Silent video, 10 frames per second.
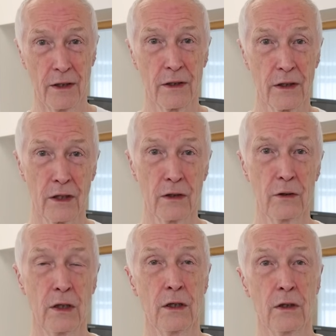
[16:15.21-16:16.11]

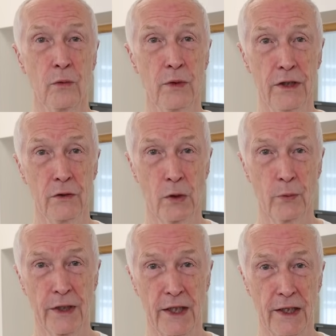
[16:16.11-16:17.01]
So we do what
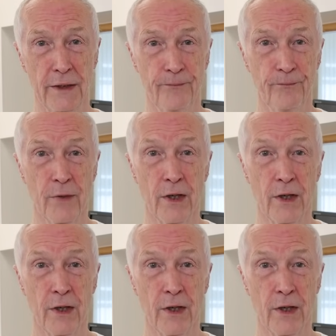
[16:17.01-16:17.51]
we can.